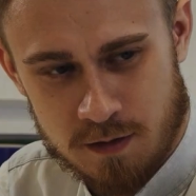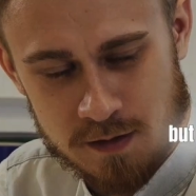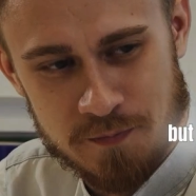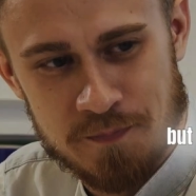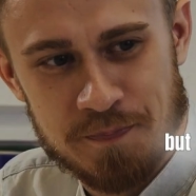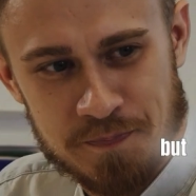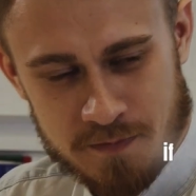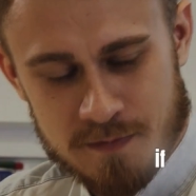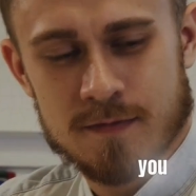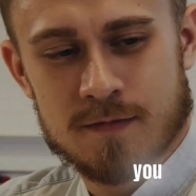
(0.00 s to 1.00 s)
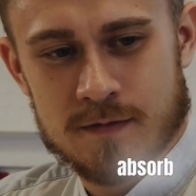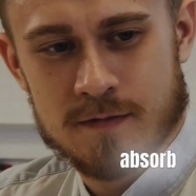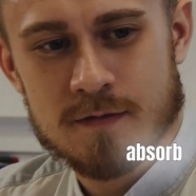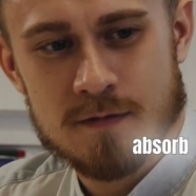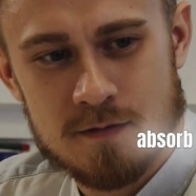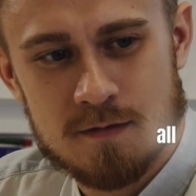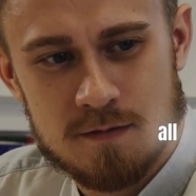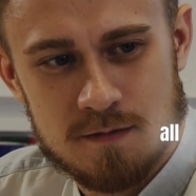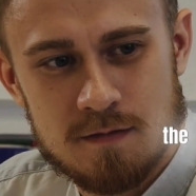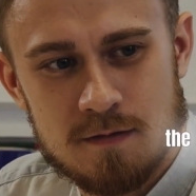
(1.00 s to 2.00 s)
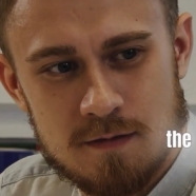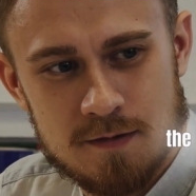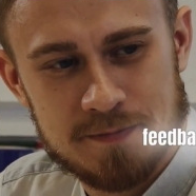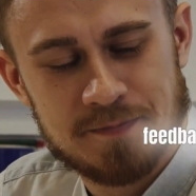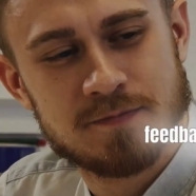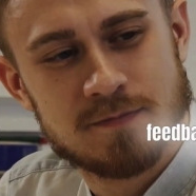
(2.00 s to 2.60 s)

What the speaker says: But if you absorb all the feedback,